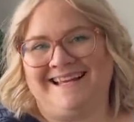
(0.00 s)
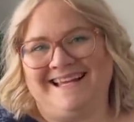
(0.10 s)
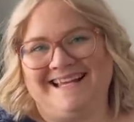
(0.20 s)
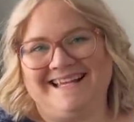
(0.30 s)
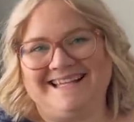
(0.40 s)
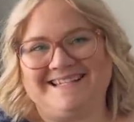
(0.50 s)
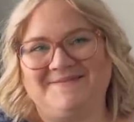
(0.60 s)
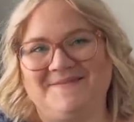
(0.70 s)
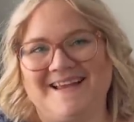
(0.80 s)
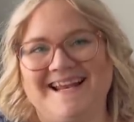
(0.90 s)
it's
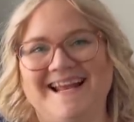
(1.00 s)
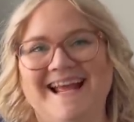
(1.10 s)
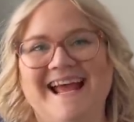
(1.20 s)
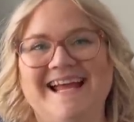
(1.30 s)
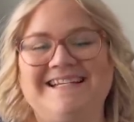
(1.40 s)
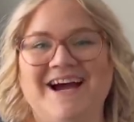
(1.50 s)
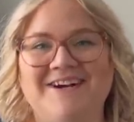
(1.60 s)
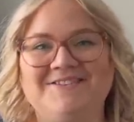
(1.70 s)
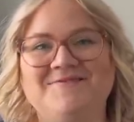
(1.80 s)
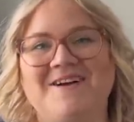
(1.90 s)
been
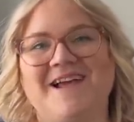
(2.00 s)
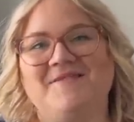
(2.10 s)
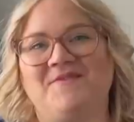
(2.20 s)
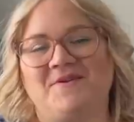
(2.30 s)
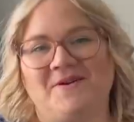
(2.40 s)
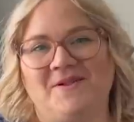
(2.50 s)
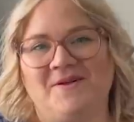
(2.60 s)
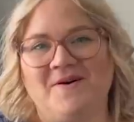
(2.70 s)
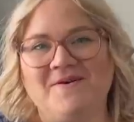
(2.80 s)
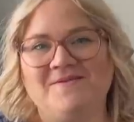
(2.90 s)
tucked away for a
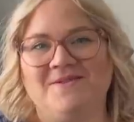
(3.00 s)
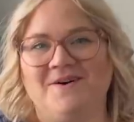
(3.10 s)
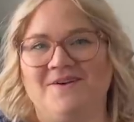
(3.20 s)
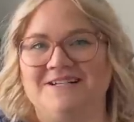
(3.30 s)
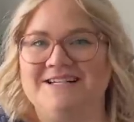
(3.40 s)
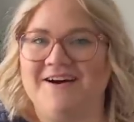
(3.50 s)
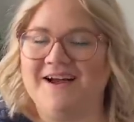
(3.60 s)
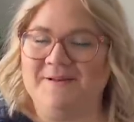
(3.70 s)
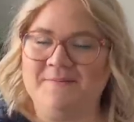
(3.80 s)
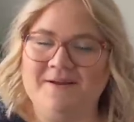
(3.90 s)
long, long
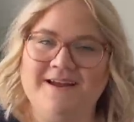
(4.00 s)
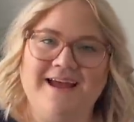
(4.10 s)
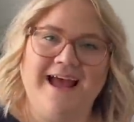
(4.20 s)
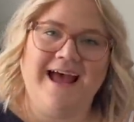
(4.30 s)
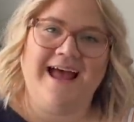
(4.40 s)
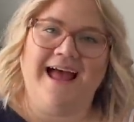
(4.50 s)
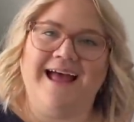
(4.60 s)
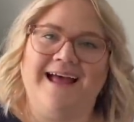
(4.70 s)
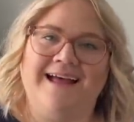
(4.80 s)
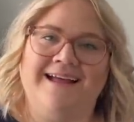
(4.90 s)
time.
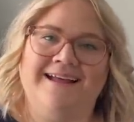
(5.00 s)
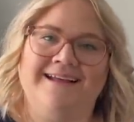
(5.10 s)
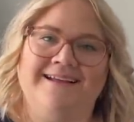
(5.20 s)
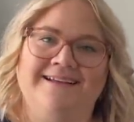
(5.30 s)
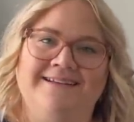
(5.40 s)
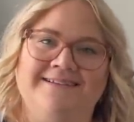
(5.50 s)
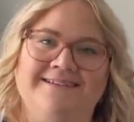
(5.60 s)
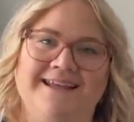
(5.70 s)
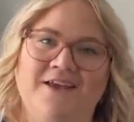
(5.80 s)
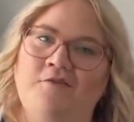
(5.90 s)
And
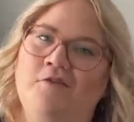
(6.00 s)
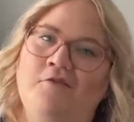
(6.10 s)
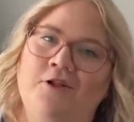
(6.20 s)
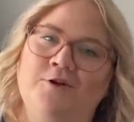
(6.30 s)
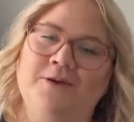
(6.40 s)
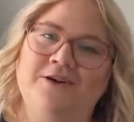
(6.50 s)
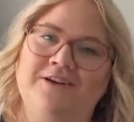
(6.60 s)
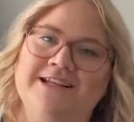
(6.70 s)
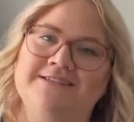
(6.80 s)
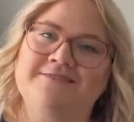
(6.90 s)
if you follow me on
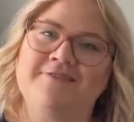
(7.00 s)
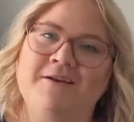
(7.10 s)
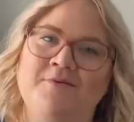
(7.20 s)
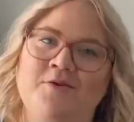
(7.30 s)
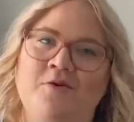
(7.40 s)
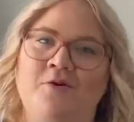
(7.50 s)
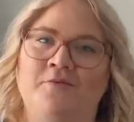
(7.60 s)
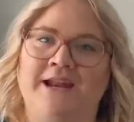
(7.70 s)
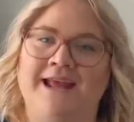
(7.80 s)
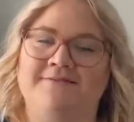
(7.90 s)
Instagram, you
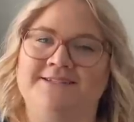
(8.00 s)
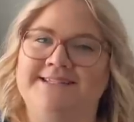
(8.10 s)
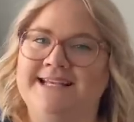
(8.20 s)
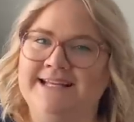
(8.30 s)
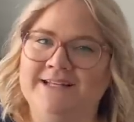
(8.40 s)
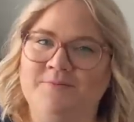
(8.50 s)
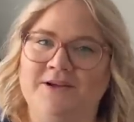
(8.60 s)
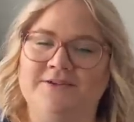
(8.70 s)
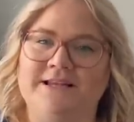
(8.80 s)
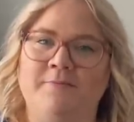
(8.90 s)
already have seen it
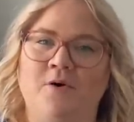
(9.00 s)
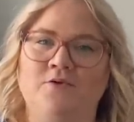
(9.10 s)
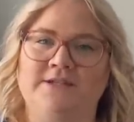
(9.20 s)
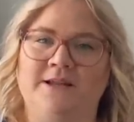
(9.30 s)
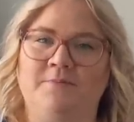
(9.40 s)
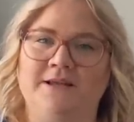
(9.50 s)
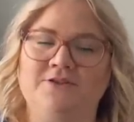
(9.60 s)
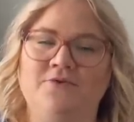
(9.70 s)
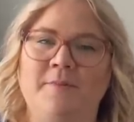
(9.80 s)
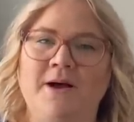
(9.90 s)
because I posted a
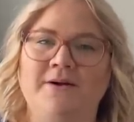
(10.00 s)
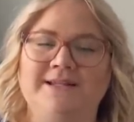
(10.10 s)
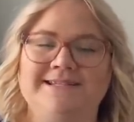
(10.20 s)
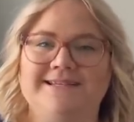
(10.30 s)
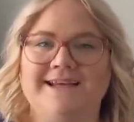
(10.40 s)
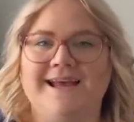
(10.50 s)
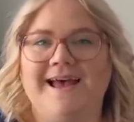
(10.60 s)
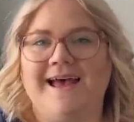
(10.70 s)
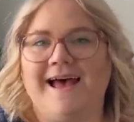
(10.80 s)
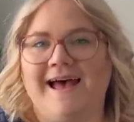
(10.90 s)
picture about it.
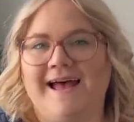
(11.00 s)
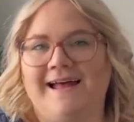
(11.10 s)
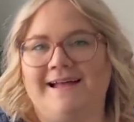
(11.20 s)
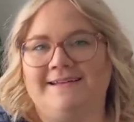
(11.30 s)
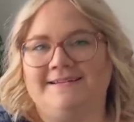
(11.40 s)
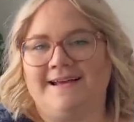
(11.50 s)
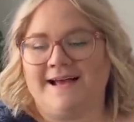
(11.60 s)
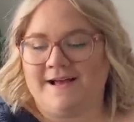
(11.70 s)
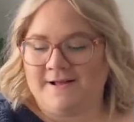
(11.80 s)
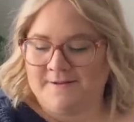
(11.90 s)
And
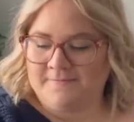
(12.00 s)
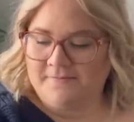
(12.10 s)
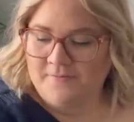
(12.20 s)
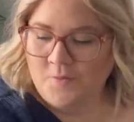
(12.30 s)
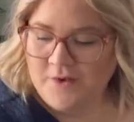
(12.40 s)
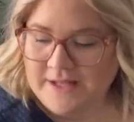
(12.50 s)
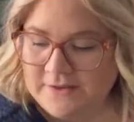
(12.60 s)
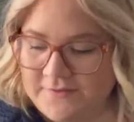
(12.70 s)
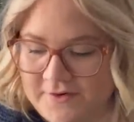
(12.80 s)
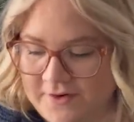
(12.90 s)
uh,
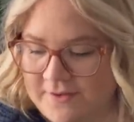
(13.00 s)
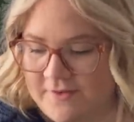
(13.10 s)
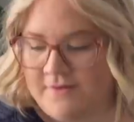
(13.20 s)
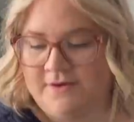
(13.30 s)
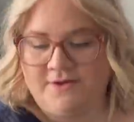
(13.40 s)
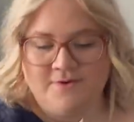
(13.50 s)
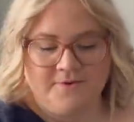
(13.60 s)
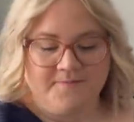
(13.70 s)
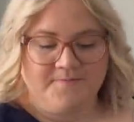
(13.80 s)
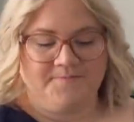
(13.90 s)
without further ado,